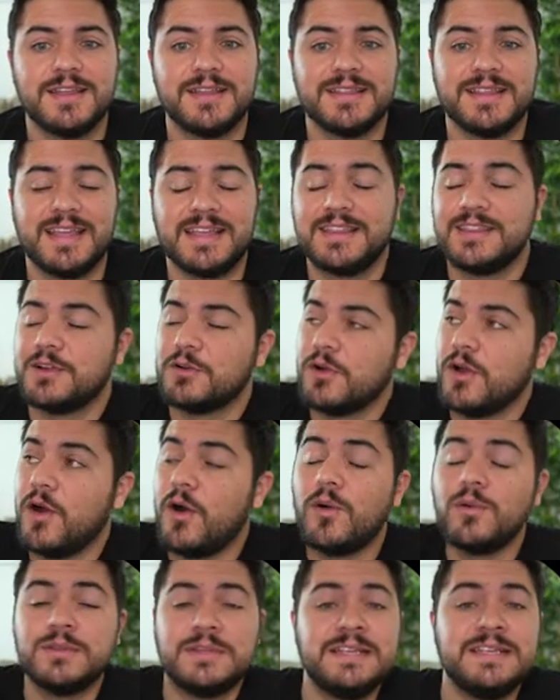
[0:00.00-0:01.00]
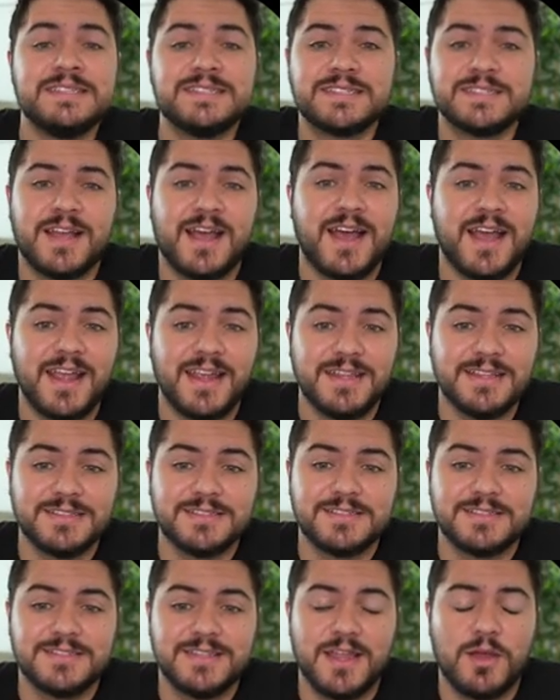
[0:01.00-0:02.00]
like there were all these
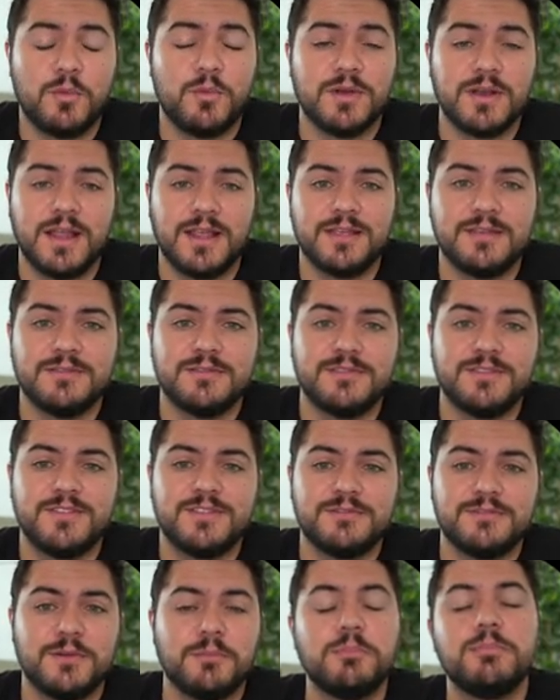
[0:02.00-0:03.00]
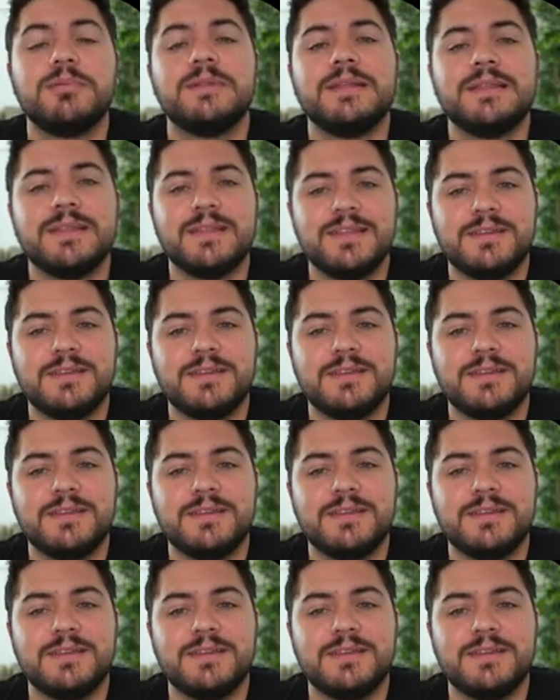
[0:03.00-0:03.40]
signs that were like, completely